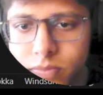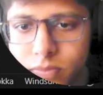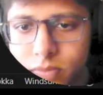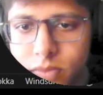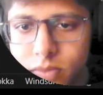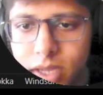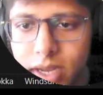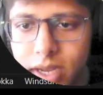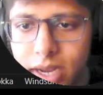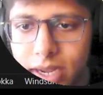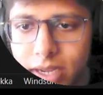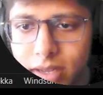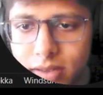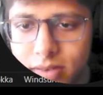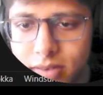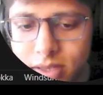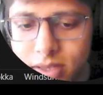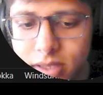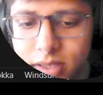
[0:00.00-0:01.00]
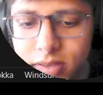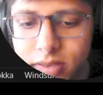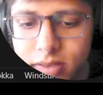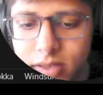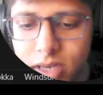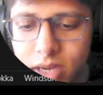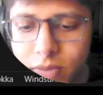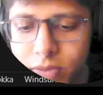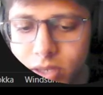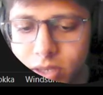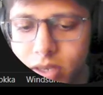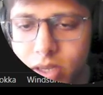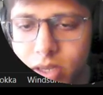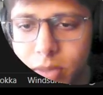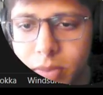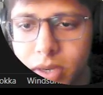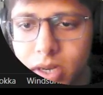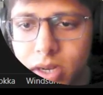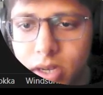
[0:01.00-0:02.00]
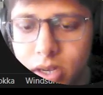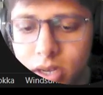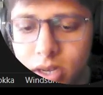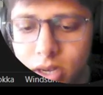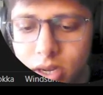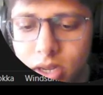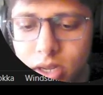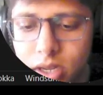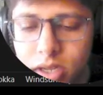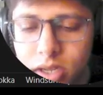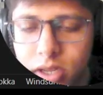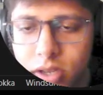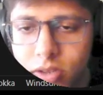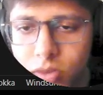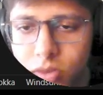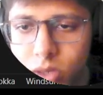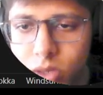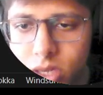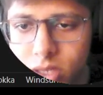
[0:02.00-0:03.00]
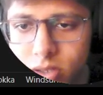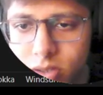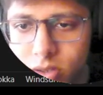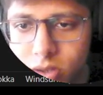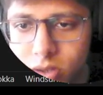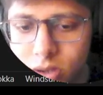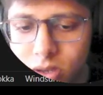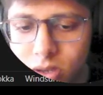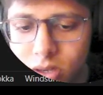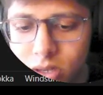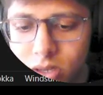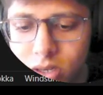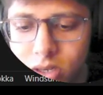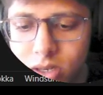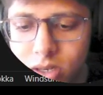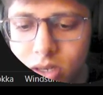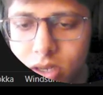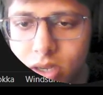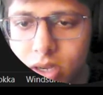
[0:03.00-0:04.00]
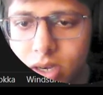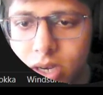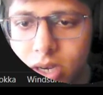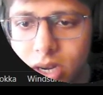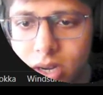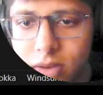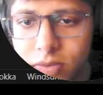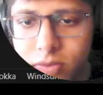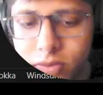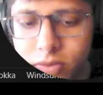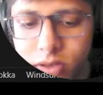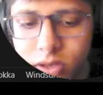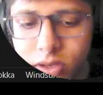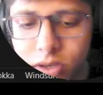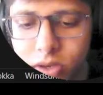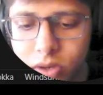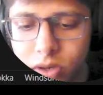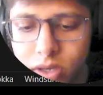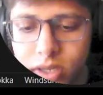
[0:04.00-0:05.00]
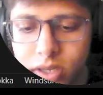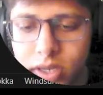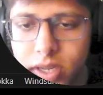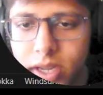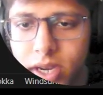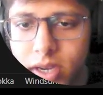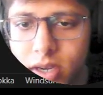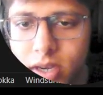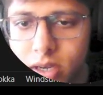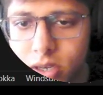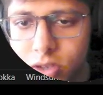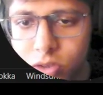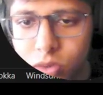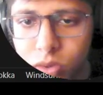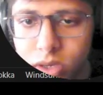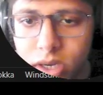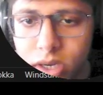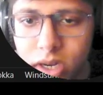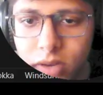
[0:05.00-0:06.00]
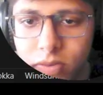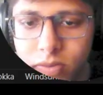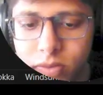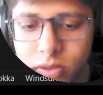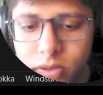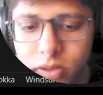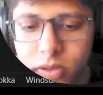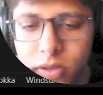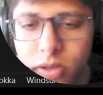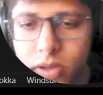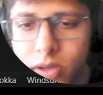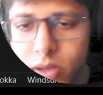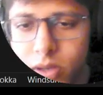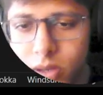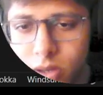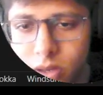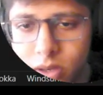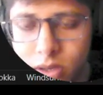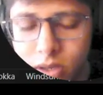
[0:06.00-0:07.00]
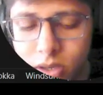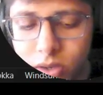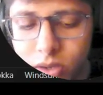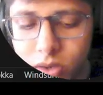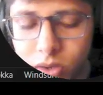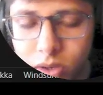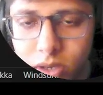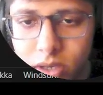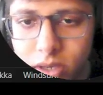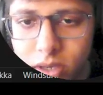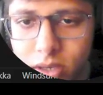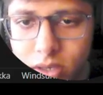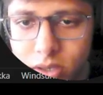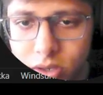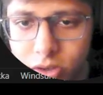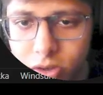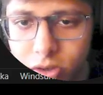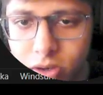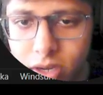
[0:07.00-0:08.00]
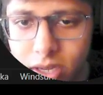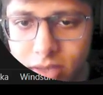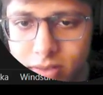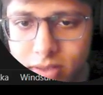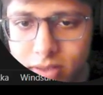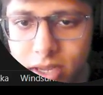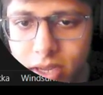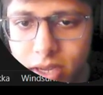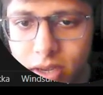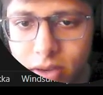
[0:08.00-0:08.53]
and I can see this graph in the terminal. So let's call graph.get_graph dot draw ASCII,